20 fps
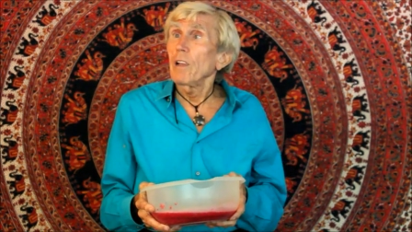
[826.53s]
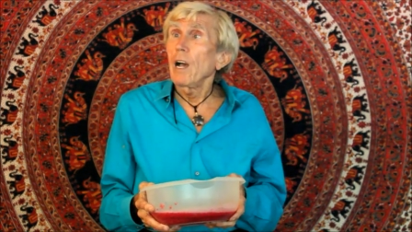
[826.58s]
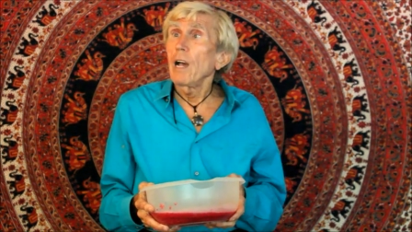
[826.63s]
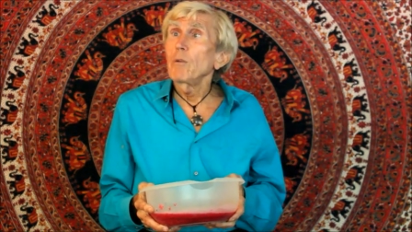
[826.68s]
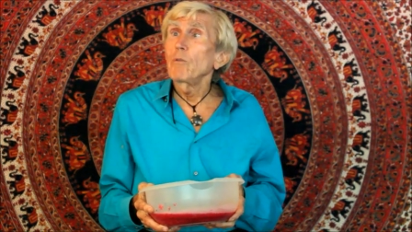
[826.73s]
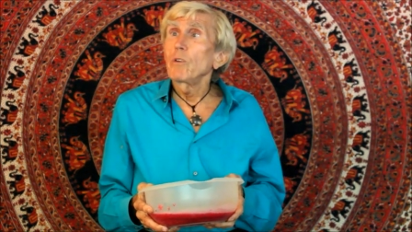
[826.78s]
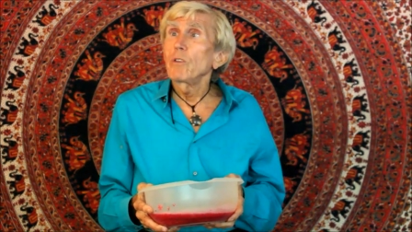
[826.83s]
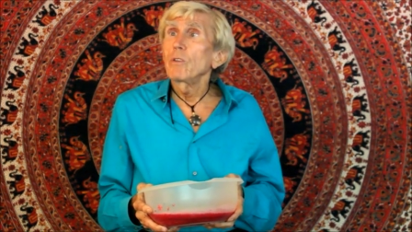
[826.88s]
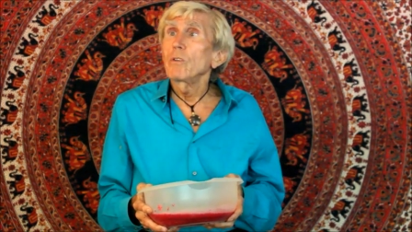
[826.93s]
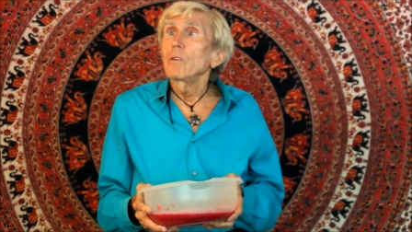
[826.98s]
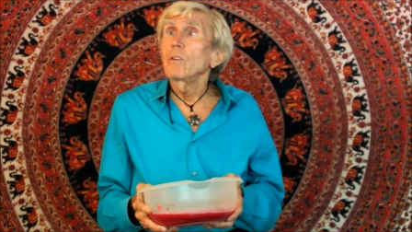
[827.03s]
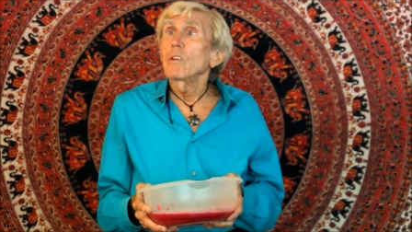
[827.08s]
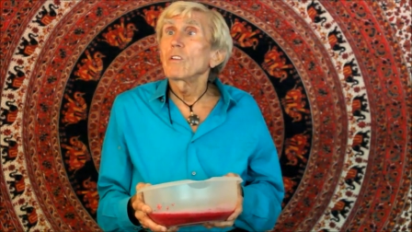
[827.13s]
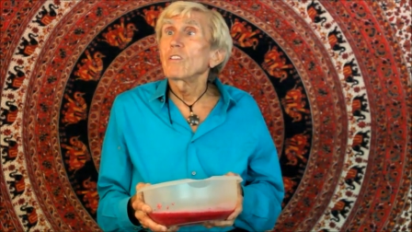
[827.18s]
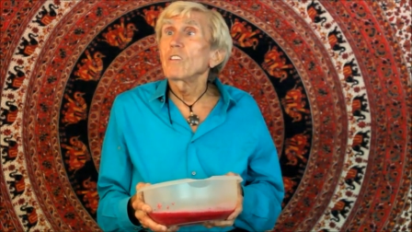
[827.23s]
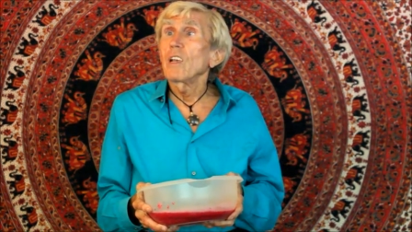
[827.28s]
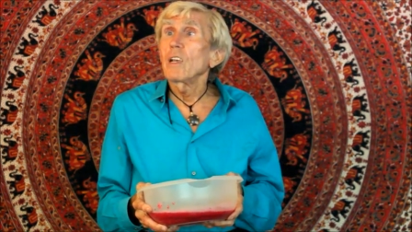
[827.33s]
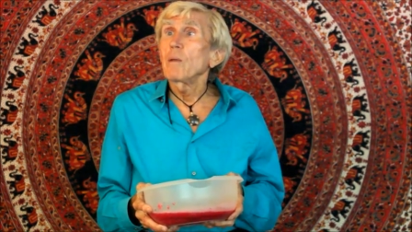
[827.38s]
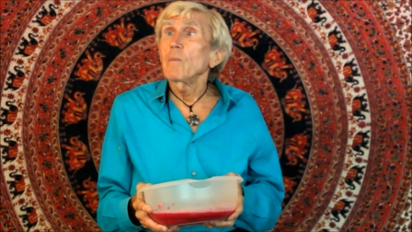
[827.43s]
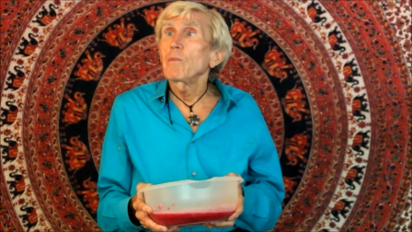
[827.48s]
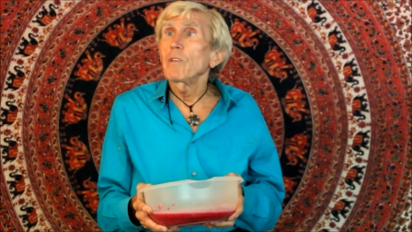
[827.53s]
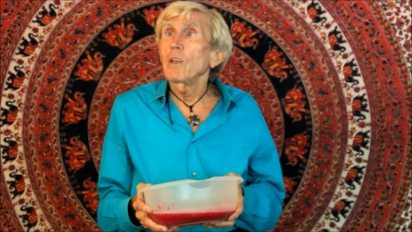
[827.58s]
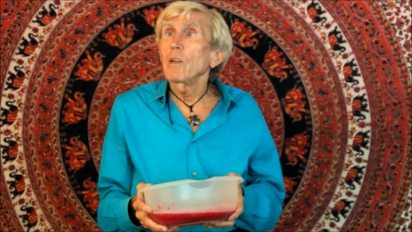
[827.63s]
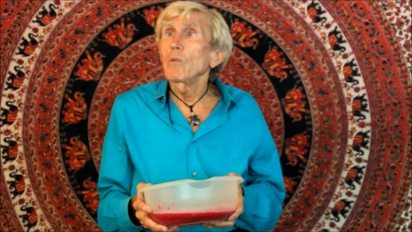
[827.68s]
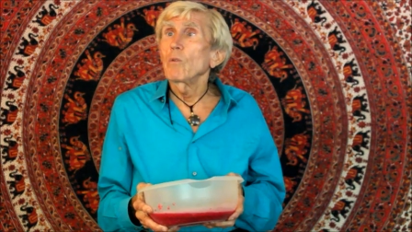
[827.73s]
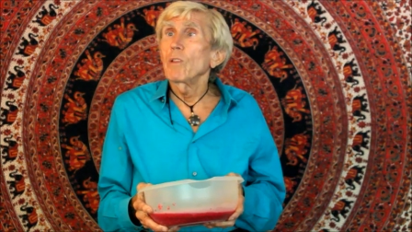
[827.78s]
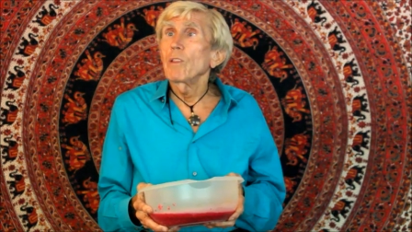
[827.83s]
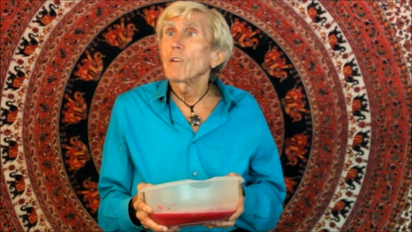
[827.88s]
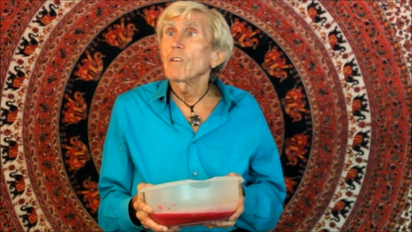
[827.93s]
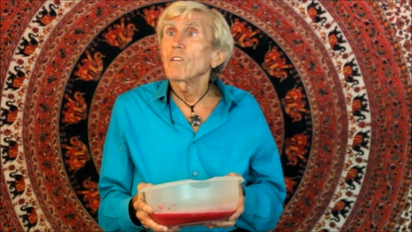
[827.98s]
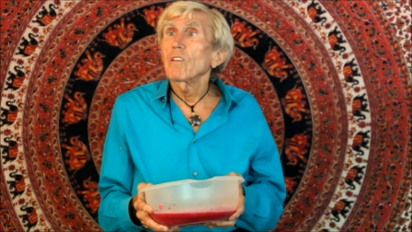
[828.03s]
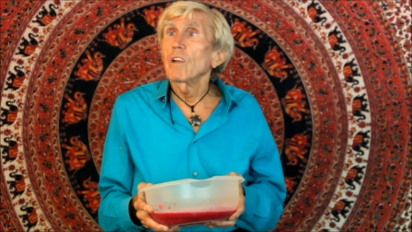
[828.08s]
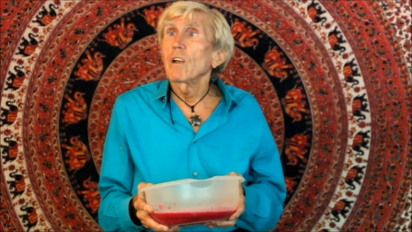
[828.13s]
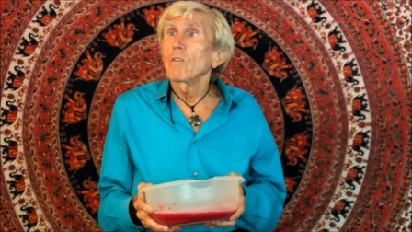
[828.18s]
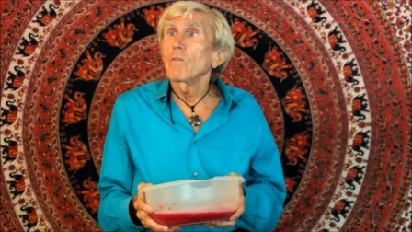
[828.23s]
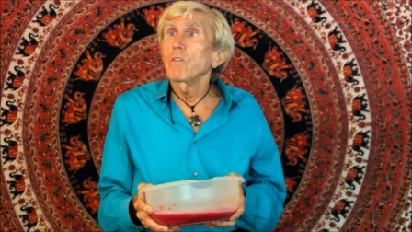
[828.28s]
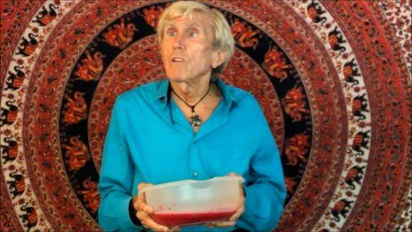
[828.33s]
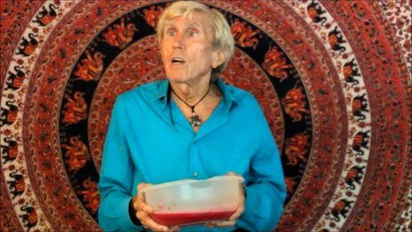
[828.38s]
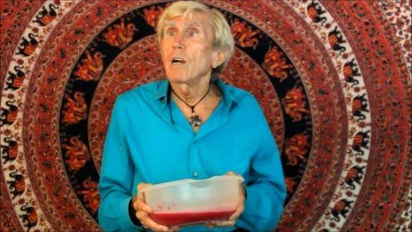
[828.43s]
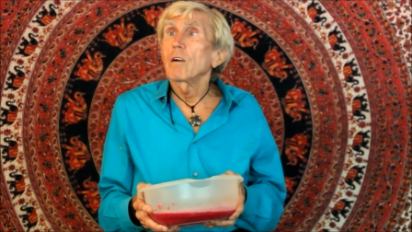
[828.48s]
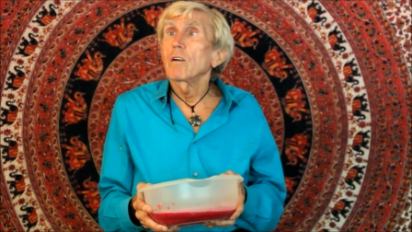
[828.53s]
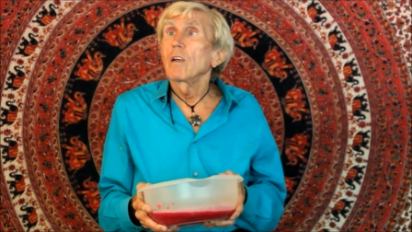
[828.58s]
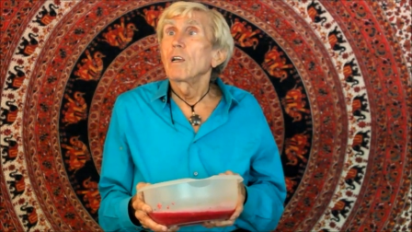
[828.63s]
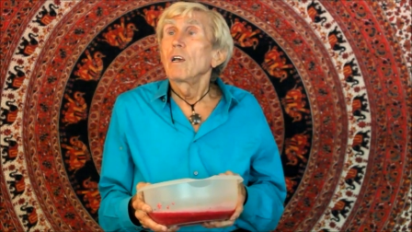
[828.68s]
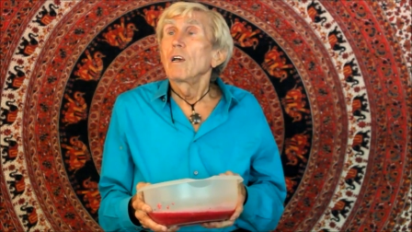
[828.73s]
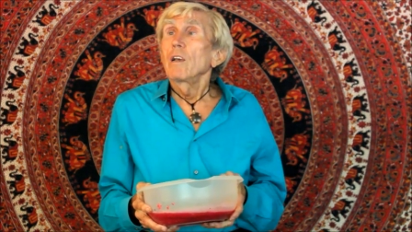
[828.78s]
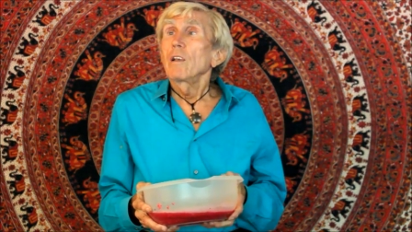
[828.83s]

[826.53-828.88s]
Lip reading: I would do the same thing with the sunflower.